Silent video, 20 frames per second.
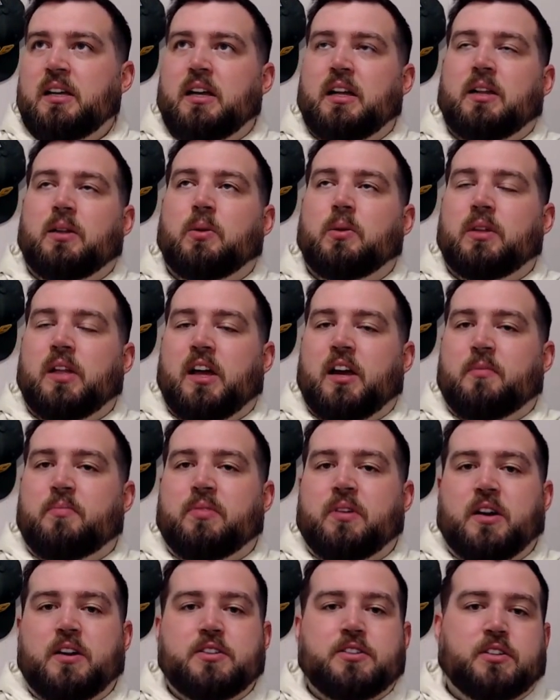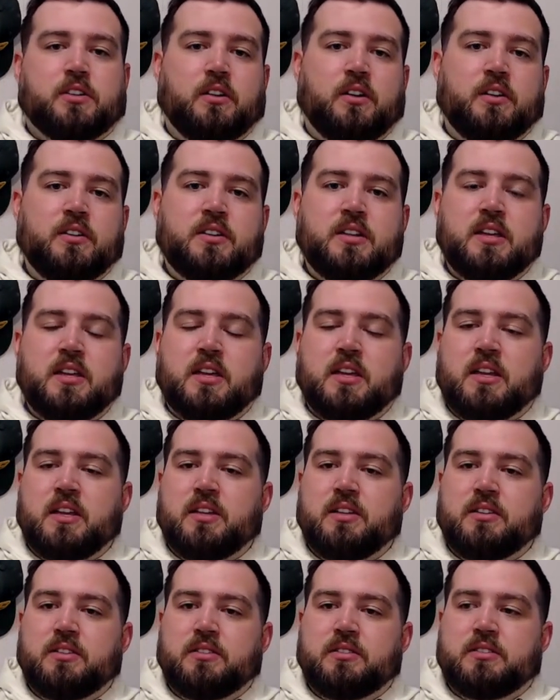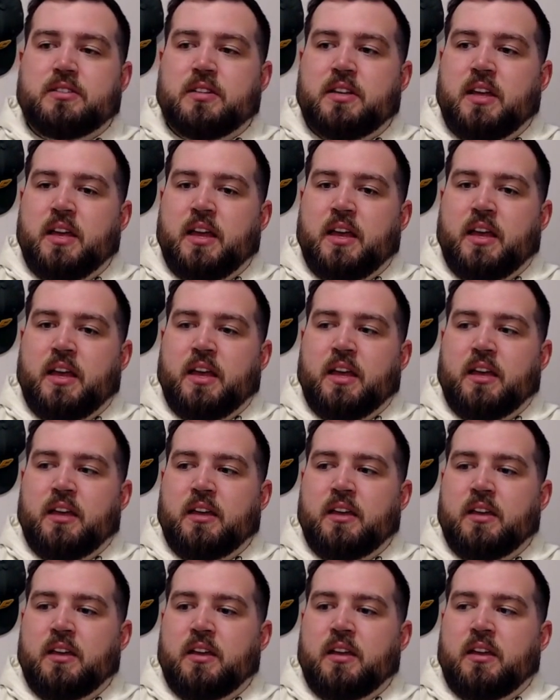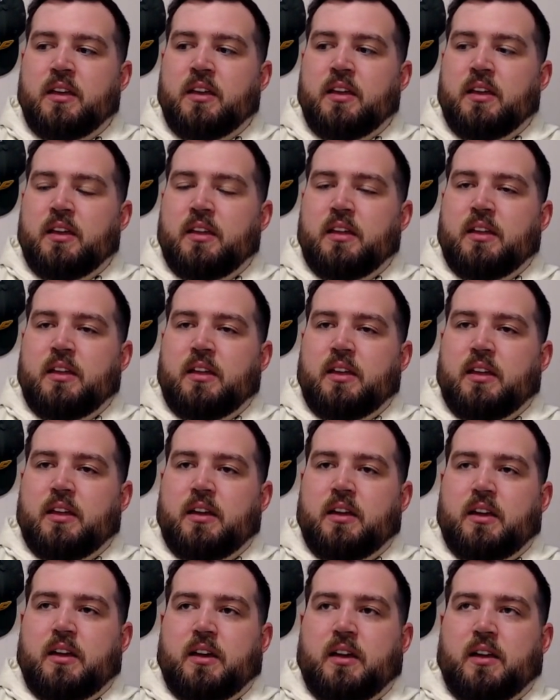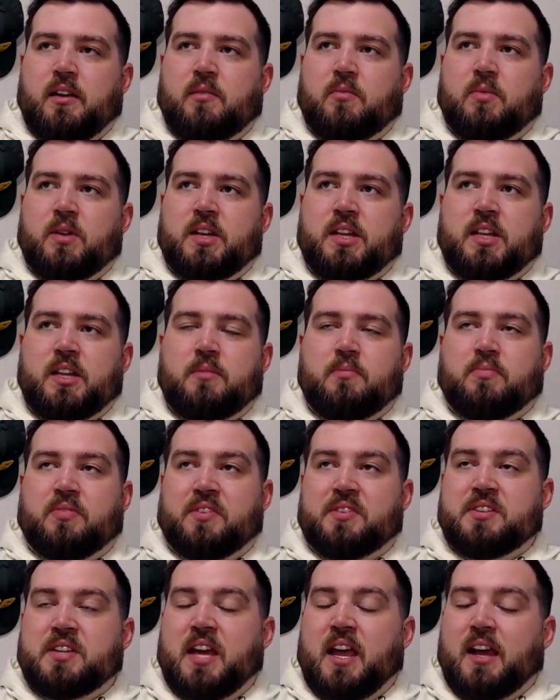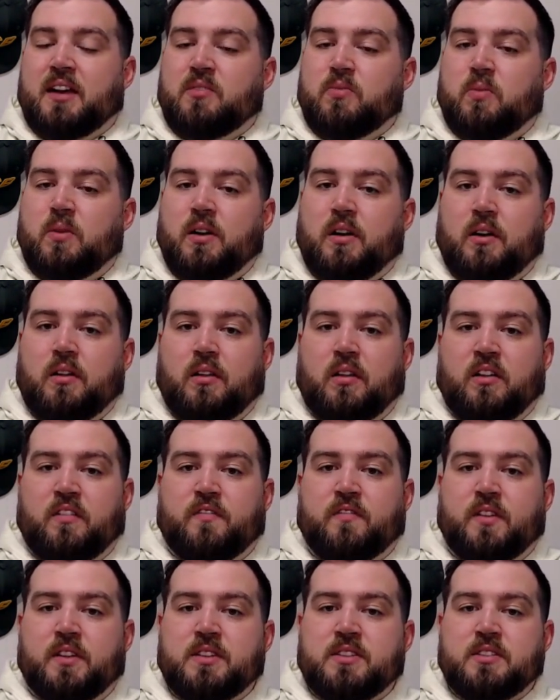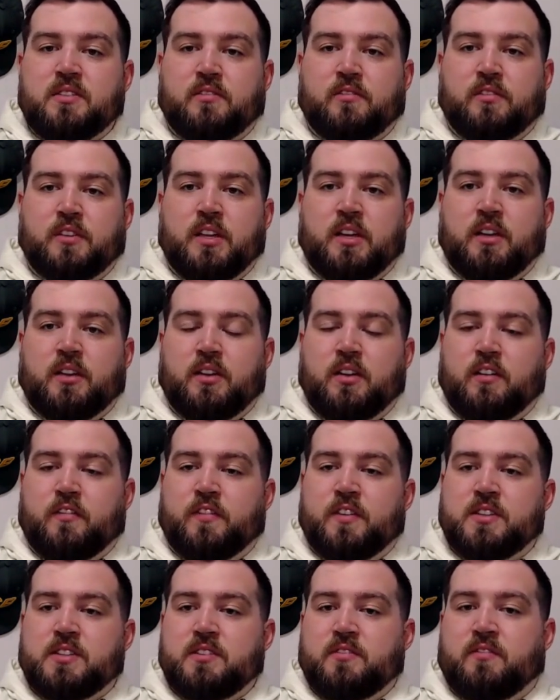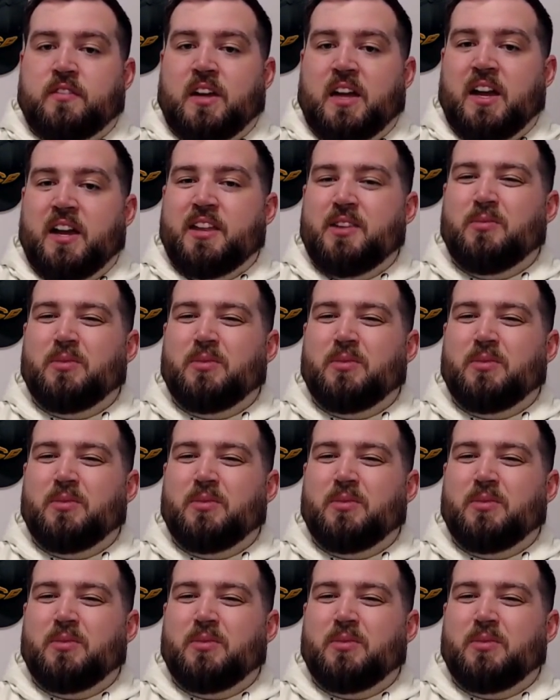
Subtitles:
a whole lot of pressure on Deacon Hill today. We didn't protect well offensively on the offensive line.